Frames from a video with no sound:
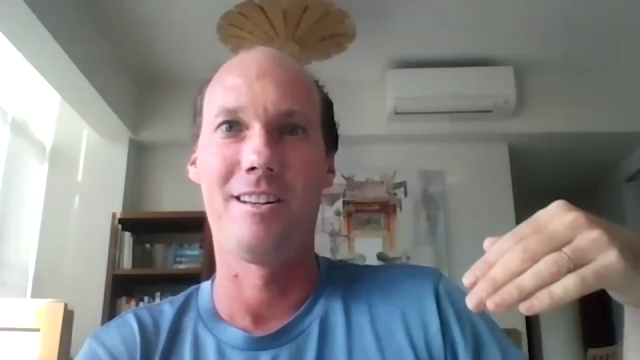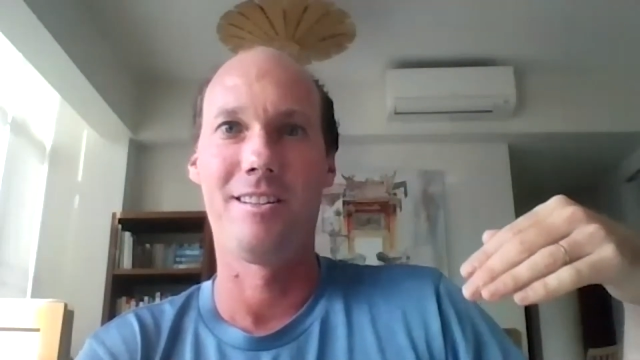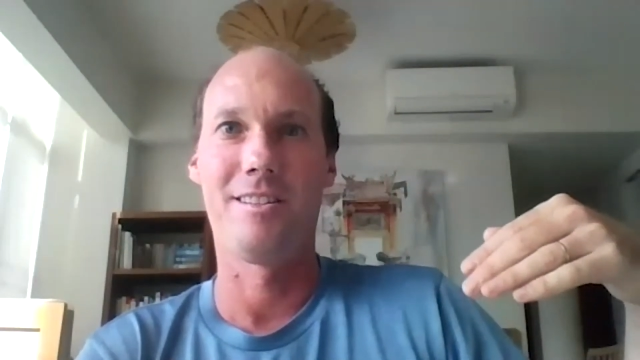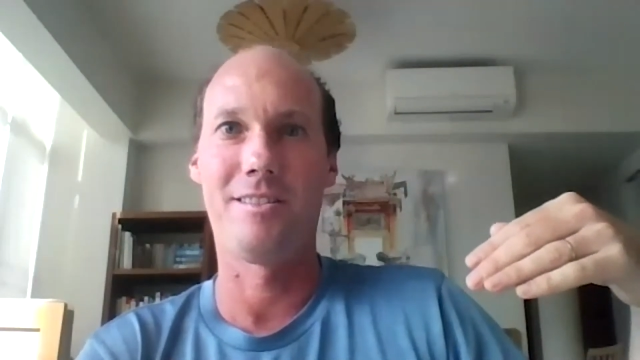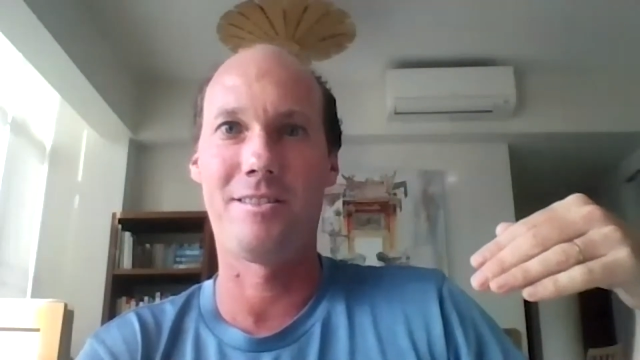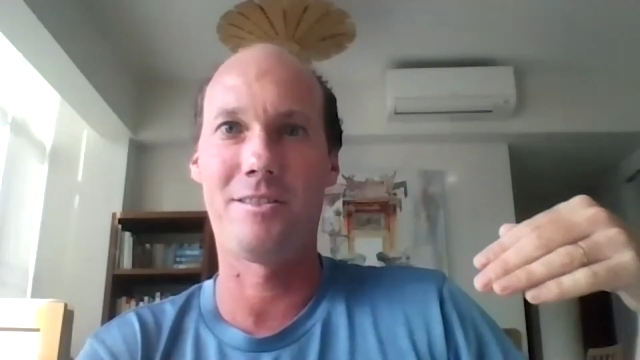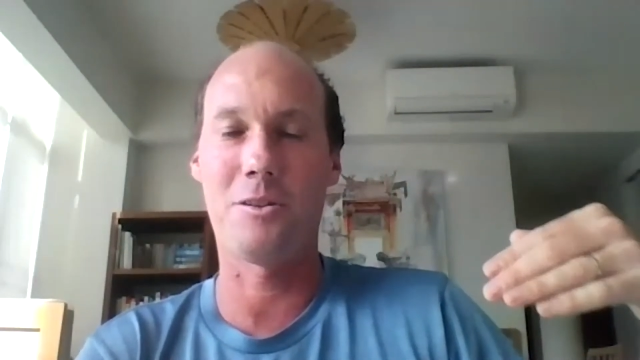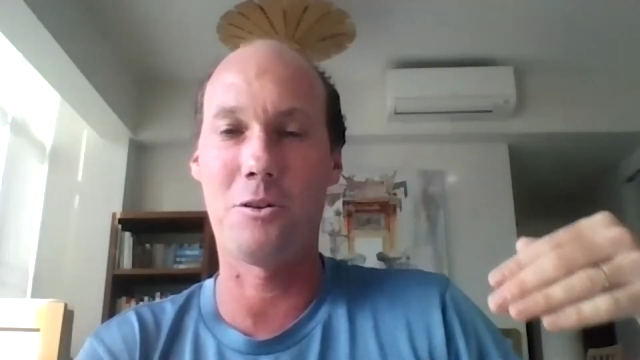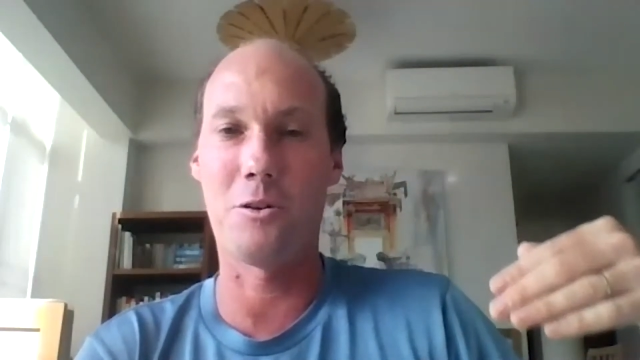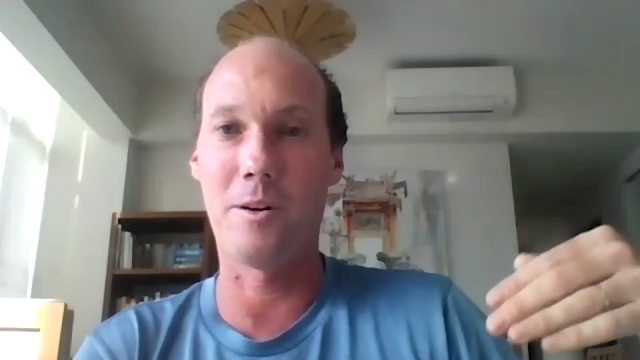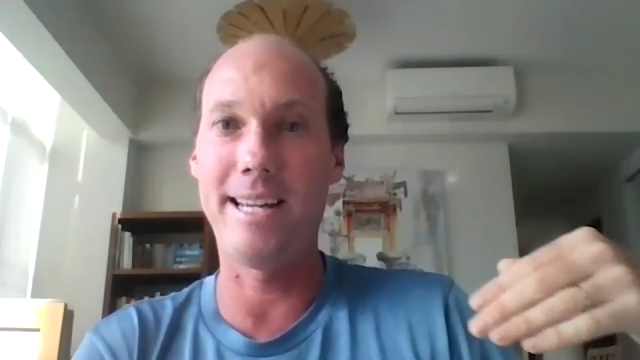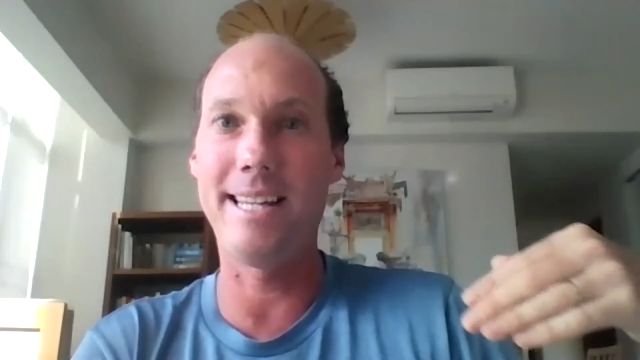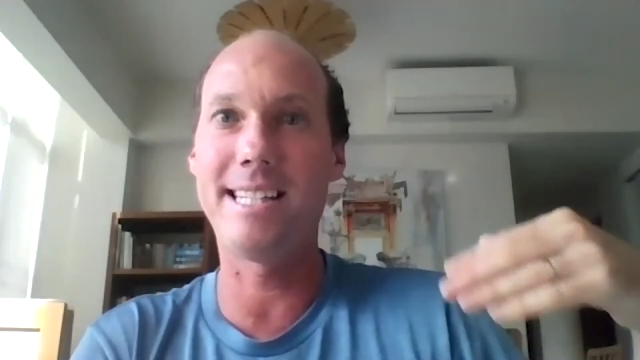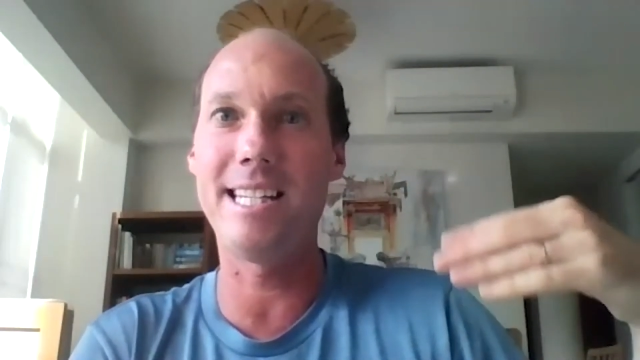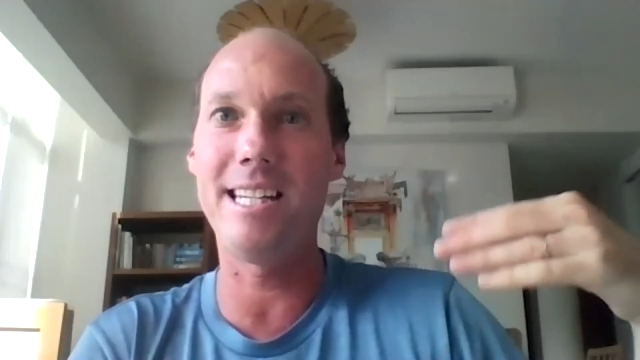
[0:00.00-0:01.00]
So
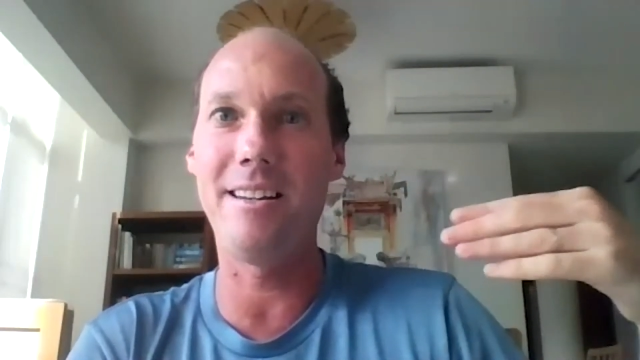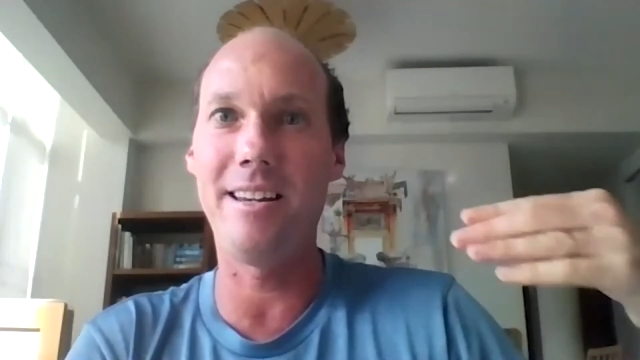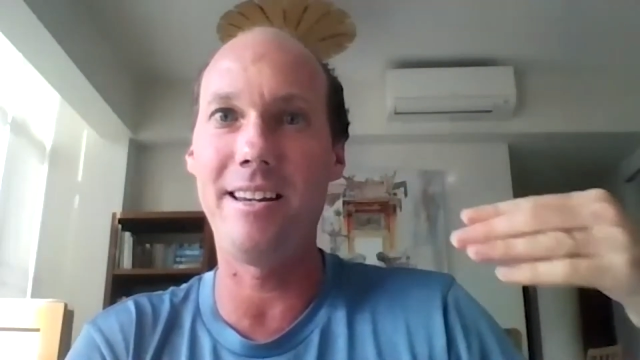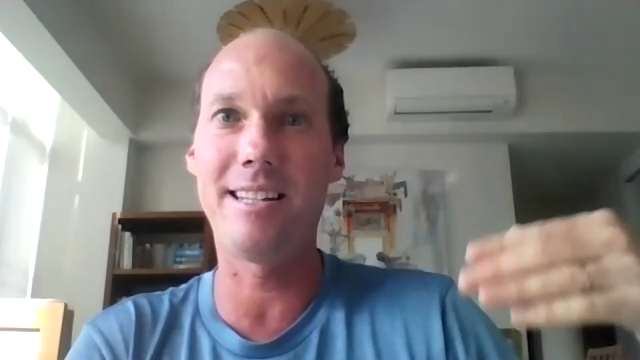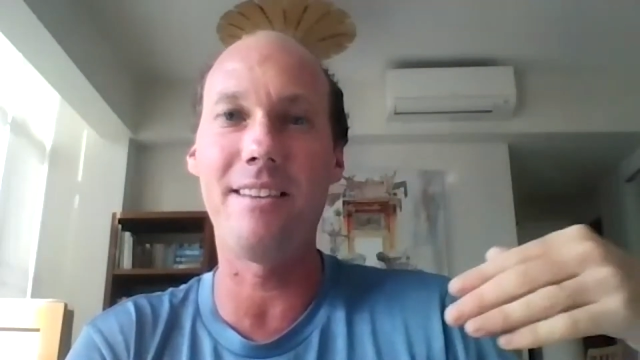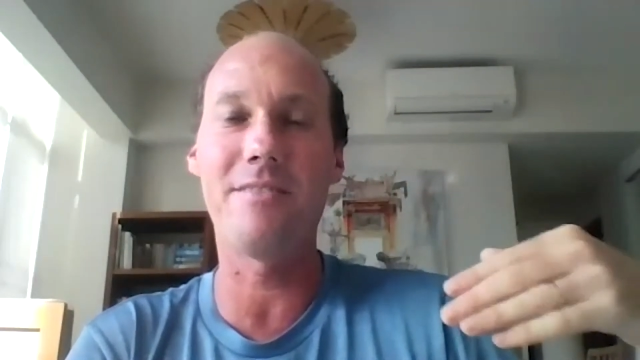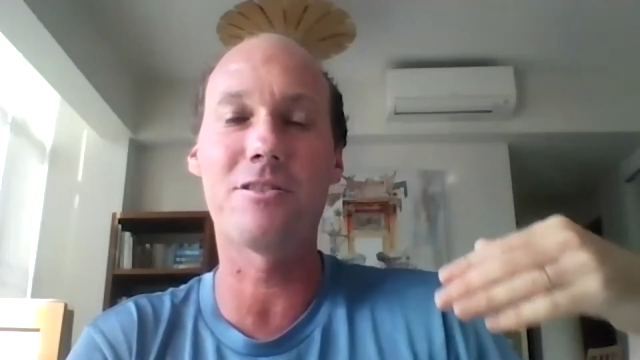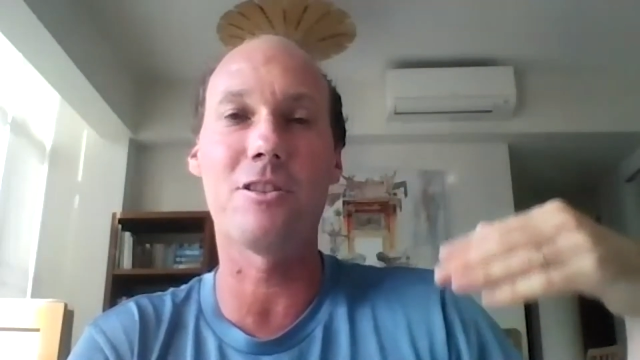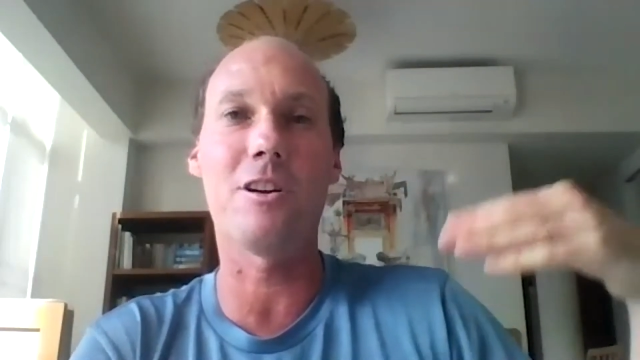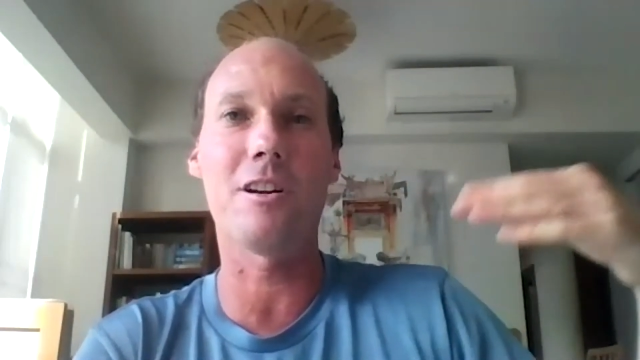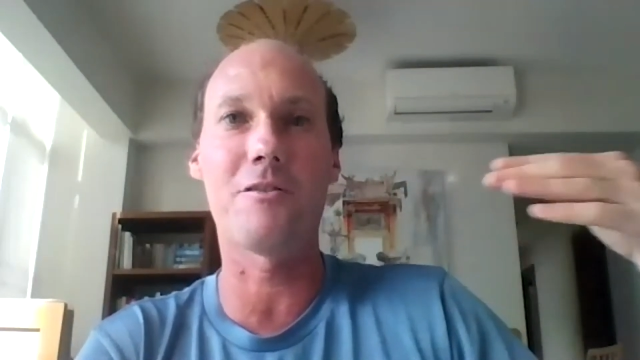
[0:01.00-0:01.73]
it gives a lot